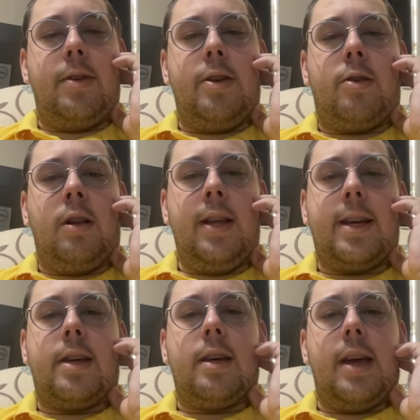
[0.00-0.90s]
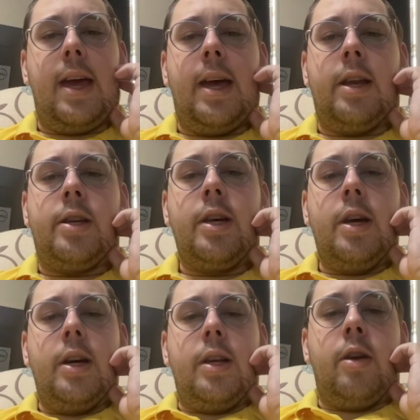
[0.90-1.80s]
You click and,
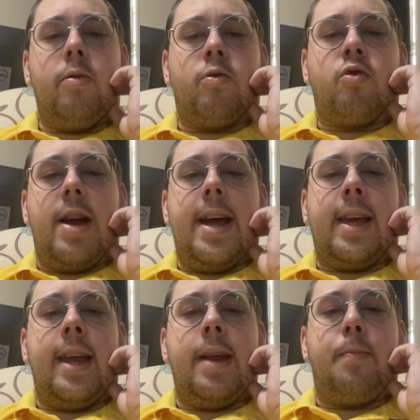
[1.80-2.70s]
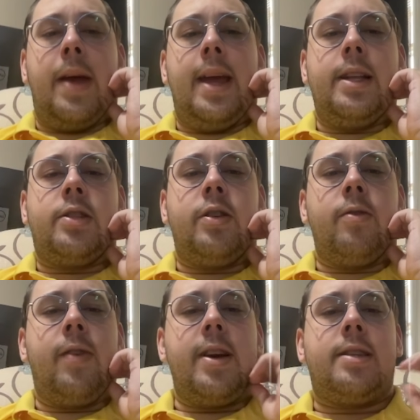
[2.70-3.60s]
drag and it paints,
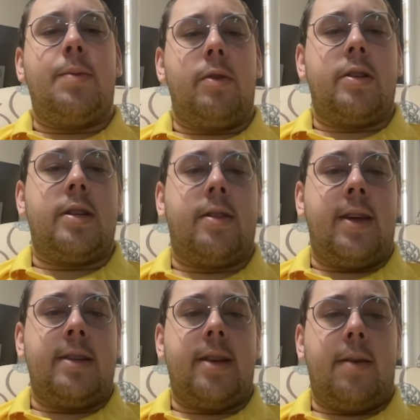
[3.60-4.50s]
very similar to things like